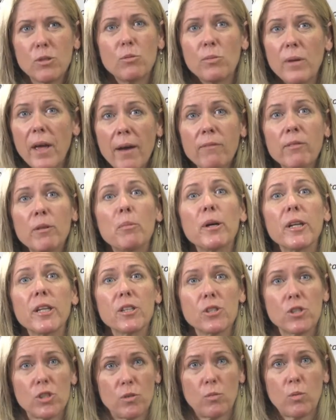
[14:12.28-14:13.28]
Everybody
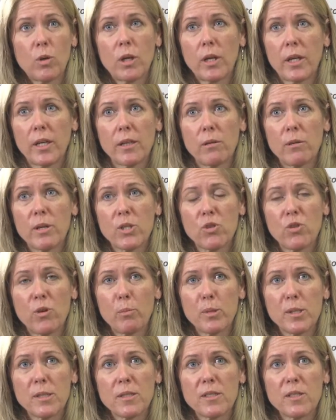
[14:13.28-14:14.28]
should work in the restaurant
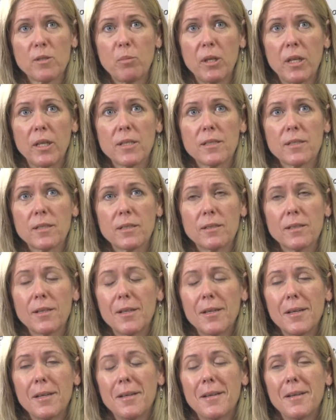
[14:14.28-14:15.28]
business because
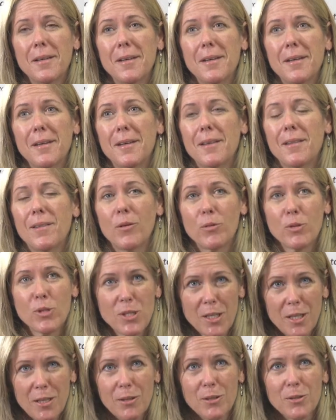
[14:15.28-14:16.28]
those
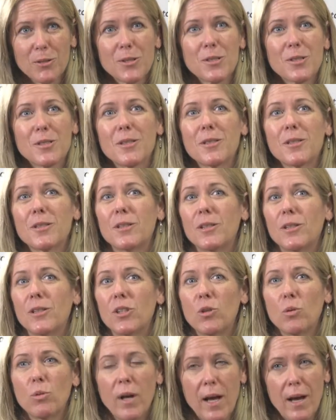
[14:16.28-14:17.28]
skills
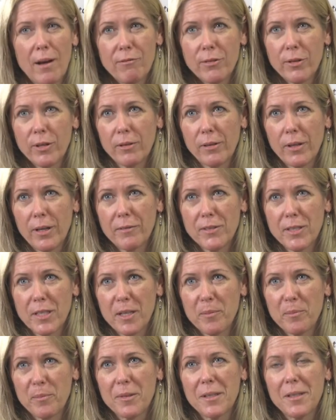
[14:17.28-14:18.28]
you will have for your
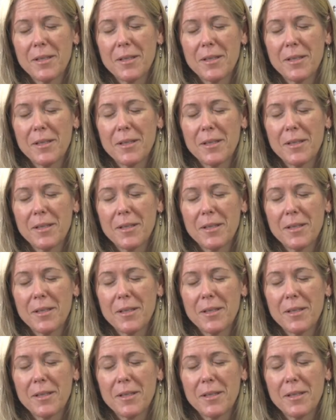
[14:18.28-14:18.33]
lifetime.